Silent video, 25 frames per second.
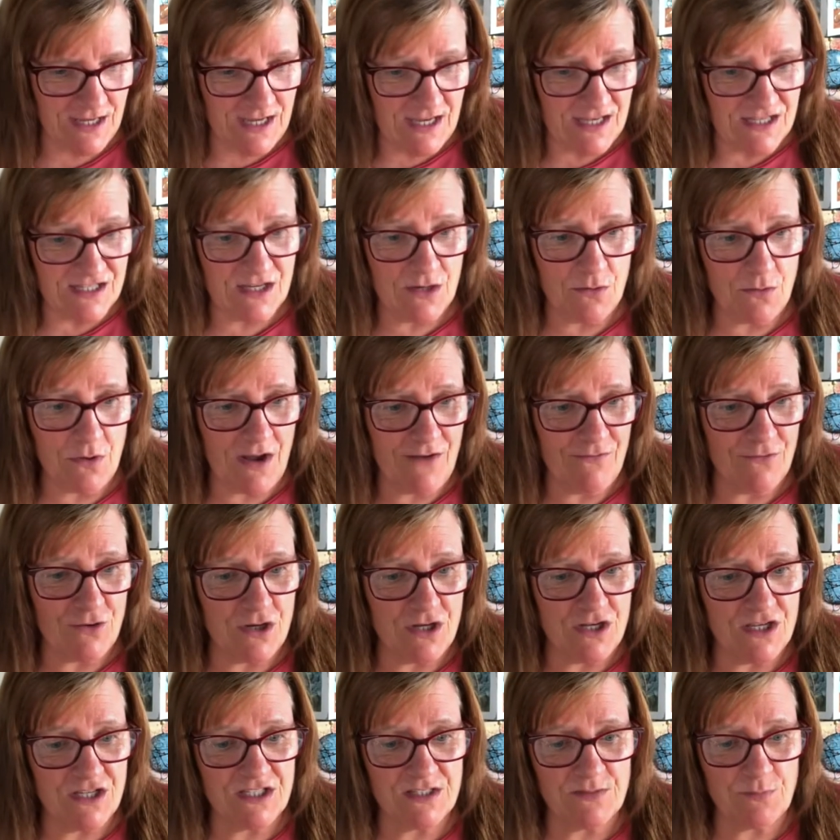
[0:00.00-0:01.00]
So I've
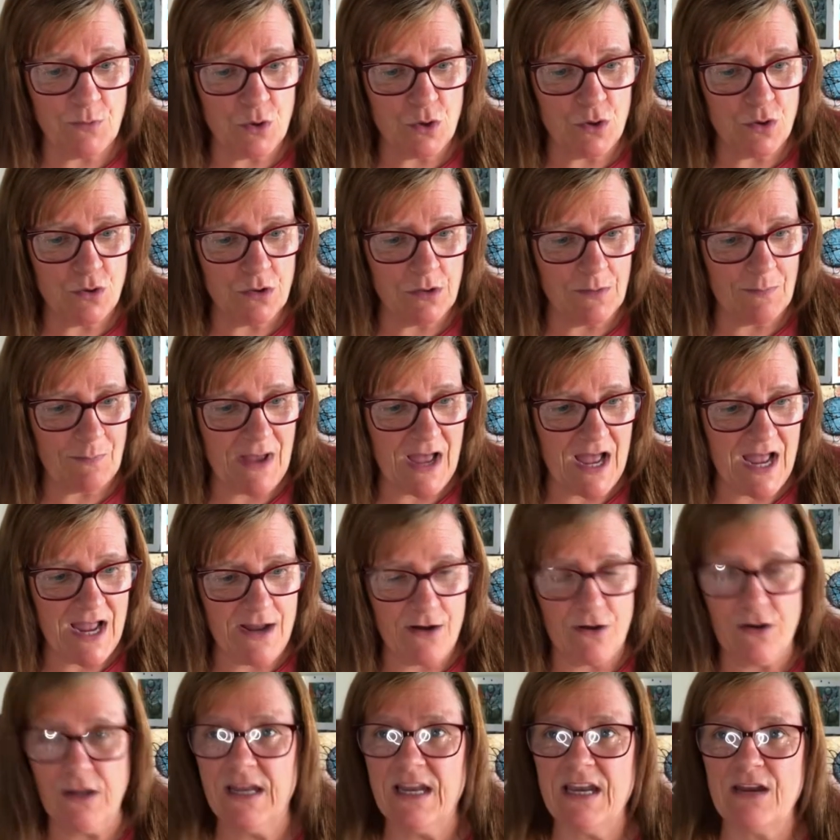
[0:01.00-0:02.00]
got a small
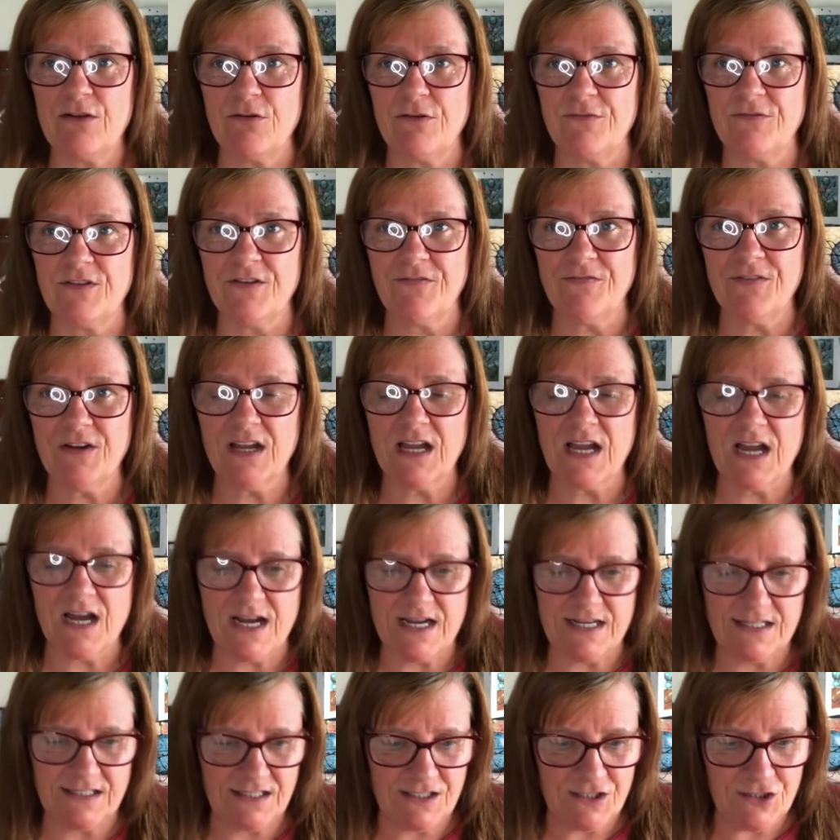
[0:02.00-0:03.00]
pile here of different
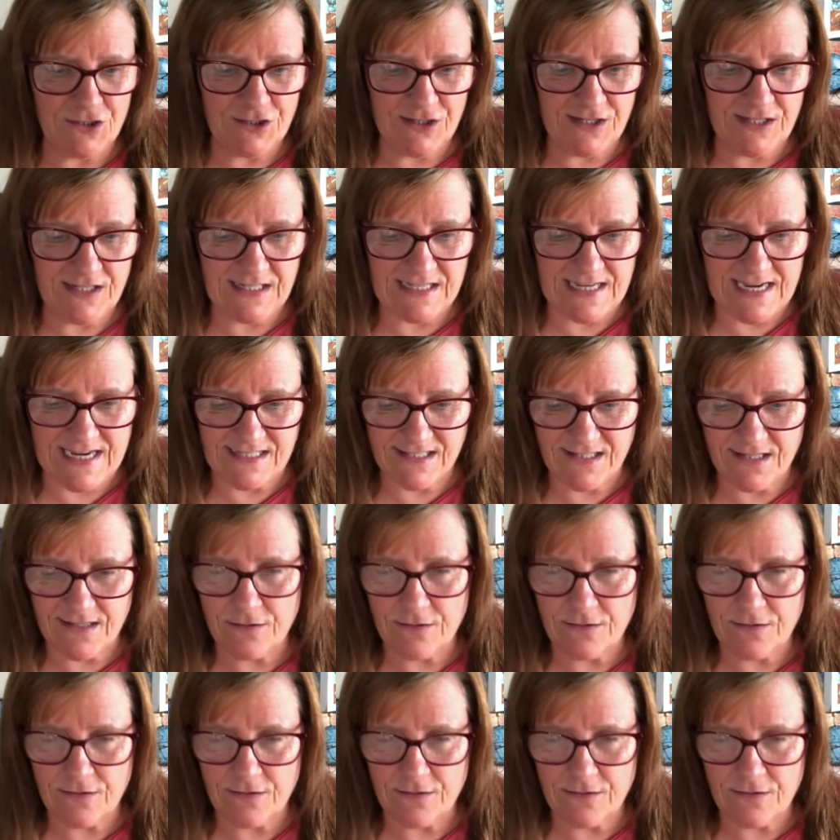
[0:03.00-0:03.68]
kinds that you can get.